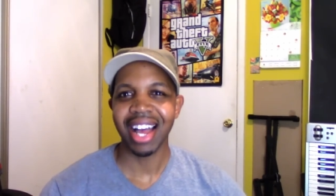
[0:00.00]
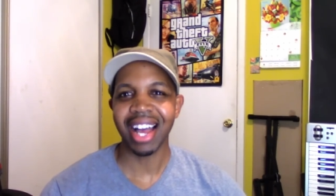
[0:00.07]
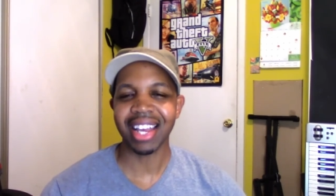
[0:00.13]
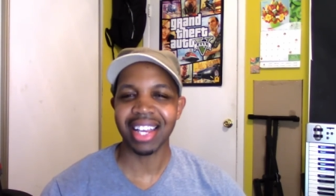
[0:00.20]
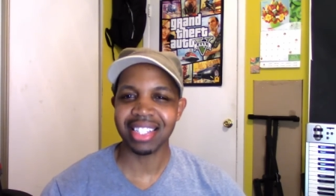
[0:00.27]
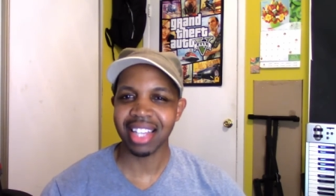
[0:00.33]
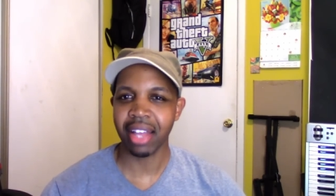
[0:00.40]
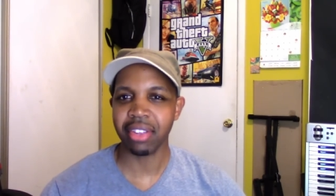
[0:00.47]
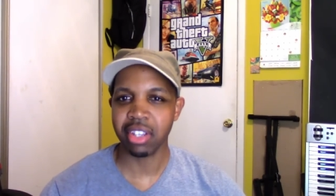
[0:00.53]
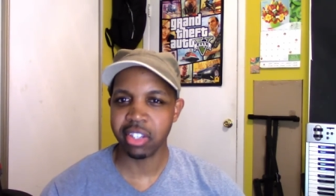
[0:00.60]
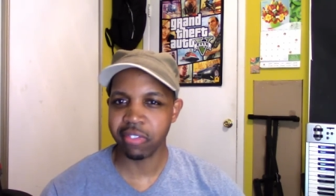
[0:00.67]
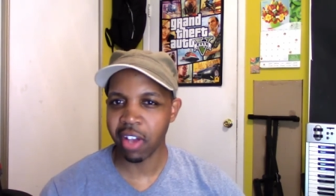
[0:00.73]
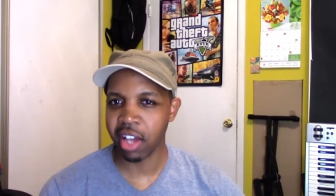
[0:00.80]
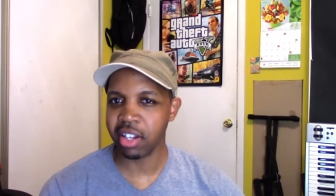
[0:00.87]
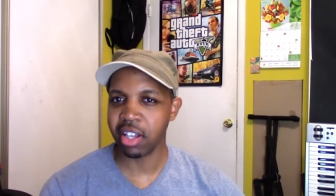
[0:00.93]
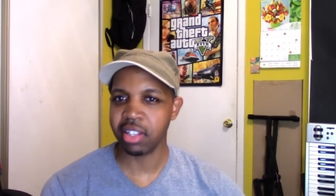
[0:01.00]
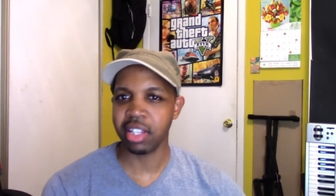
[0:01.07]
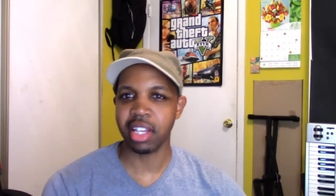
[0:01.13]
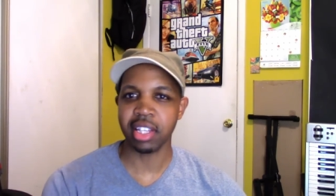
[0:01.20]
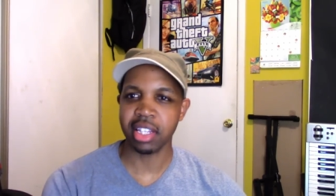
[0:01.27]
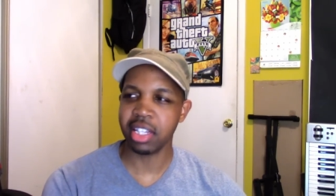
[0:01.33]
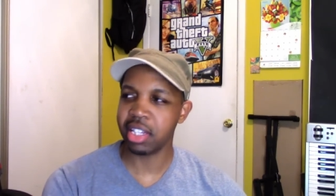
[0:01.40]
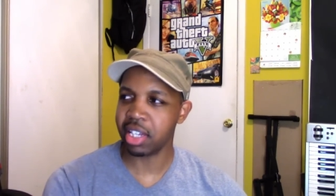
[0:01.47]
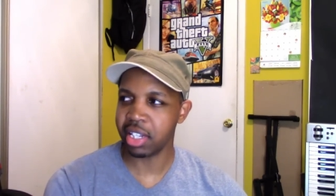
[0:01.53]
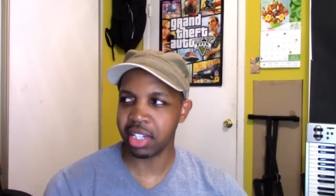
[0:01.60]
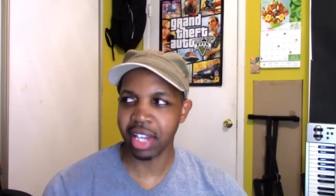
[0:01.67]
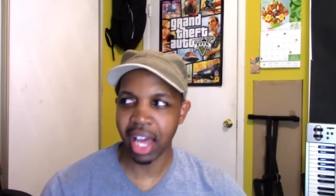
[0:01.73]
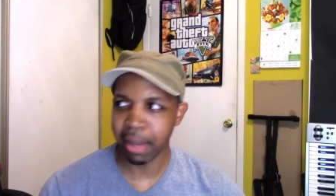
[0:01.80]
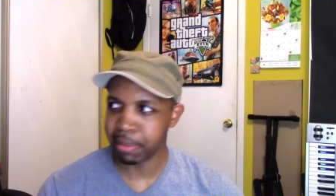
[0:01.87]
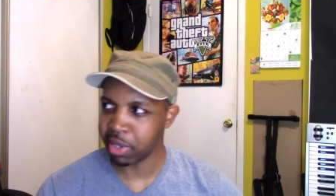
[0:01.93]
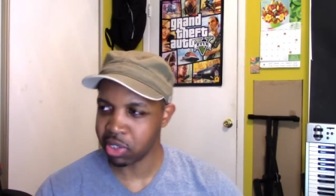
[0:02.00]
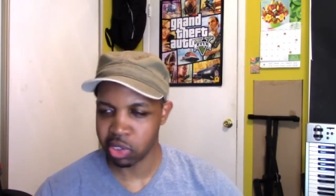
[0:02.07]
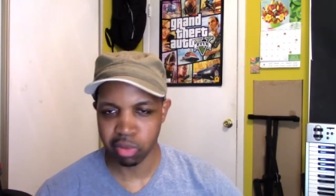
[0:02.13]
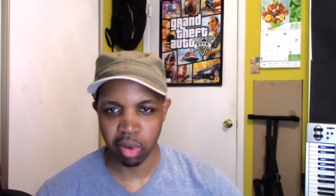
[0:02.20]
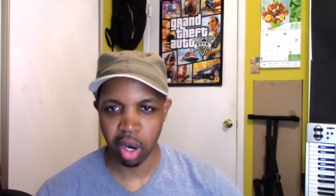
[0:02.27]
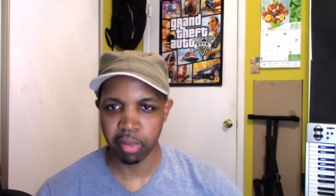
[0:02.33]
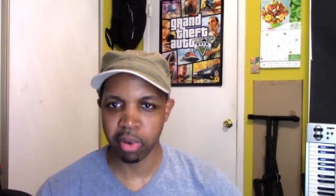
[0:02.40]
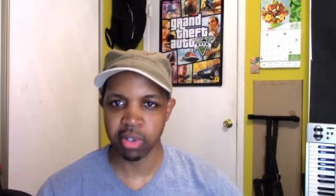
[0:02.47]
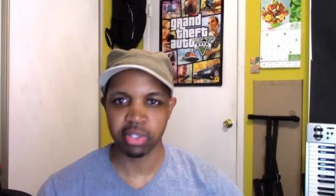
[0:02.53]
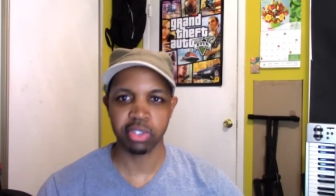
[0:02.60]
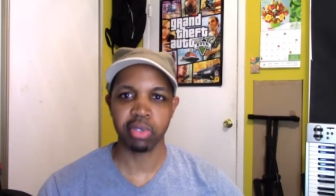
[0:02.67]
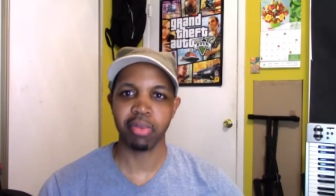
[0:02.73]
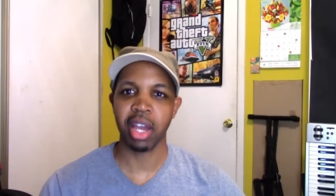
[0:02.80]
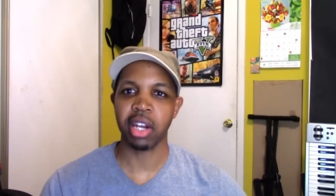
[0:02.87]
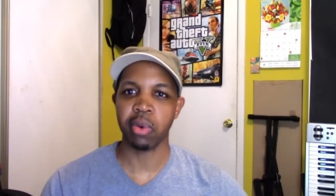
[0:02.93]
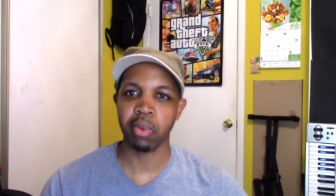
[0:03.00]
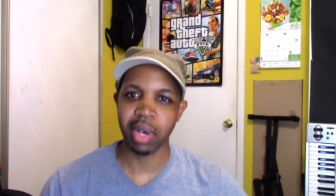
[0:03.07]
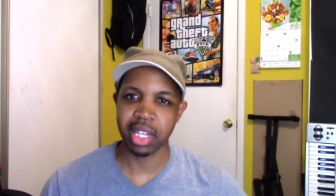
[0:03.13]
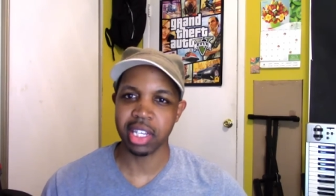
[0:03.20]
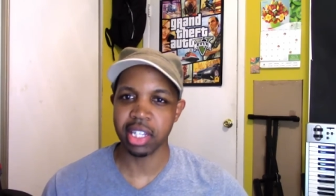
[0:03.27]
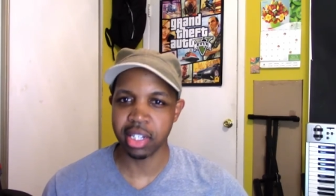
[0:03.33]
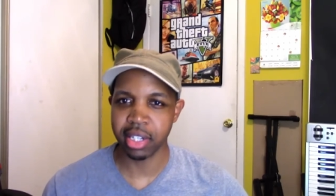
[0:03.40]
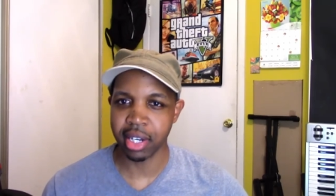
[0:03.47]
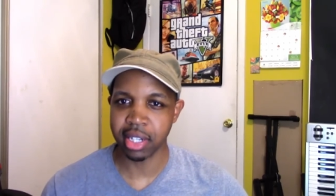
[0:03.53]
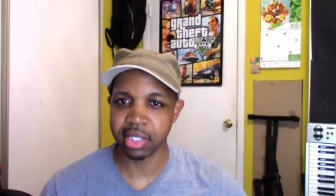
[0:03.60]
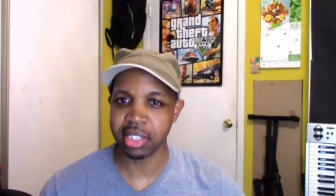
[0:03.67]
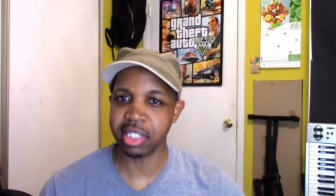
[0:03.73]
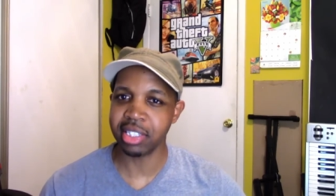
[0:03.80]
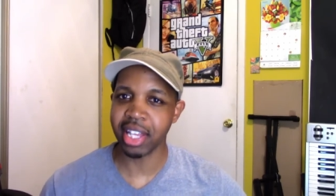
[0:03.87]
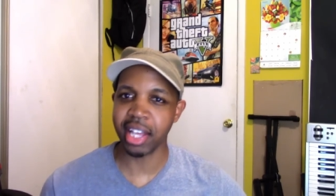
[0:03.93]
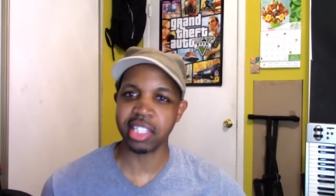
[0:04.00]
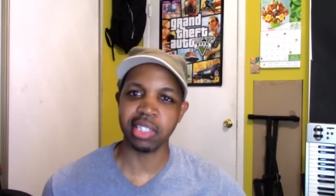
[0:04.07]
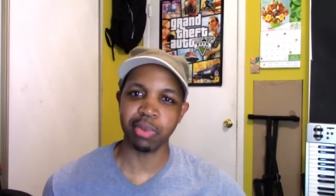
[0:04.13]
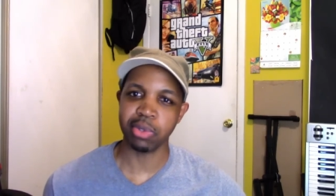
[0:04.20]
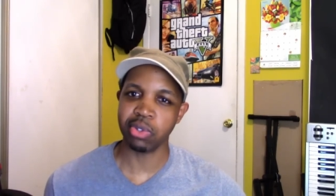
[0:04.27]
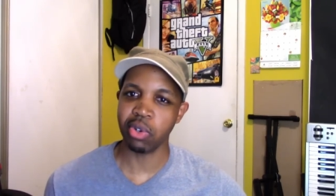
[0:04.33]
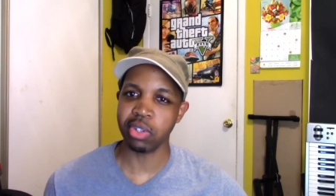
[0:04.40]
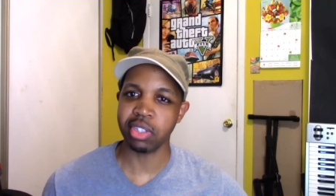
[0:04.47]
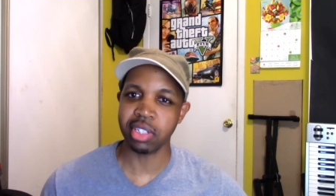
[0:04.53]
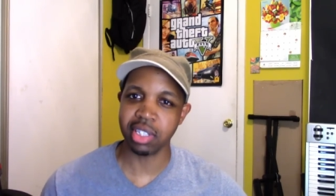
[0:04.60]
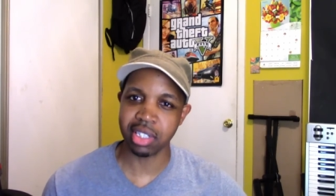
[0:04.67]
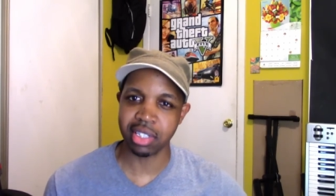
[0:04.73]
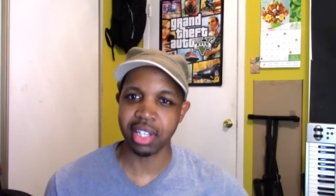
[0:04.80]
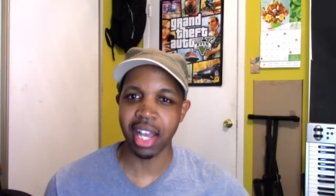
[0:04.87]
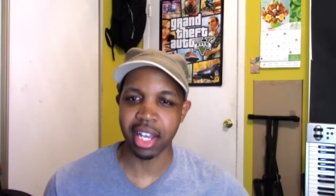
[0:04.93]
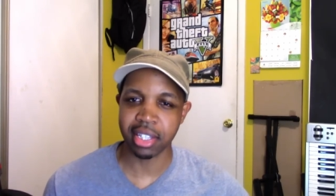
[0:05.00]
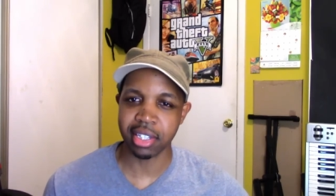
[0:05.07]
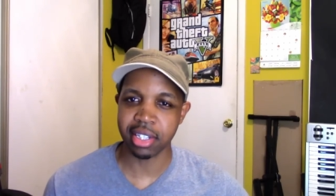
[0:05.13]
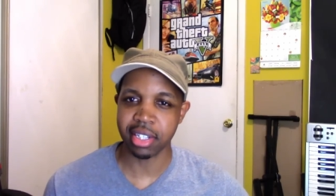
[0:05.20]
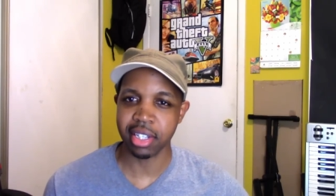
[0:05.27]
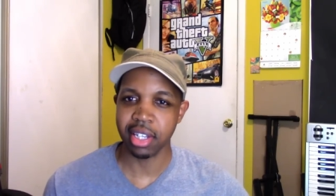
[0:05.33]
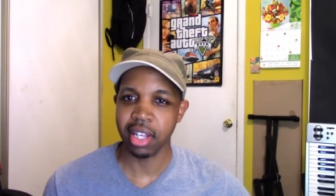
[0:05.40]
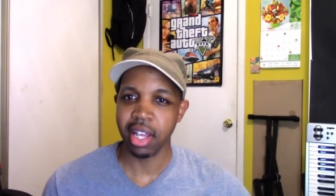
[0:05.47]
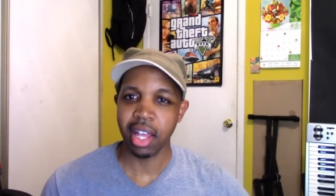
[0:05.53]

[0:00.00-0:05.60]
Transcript: I guess after he's found out that he cannot be a Tomorrow person no matter what he does, he's actually resorted to this tactic.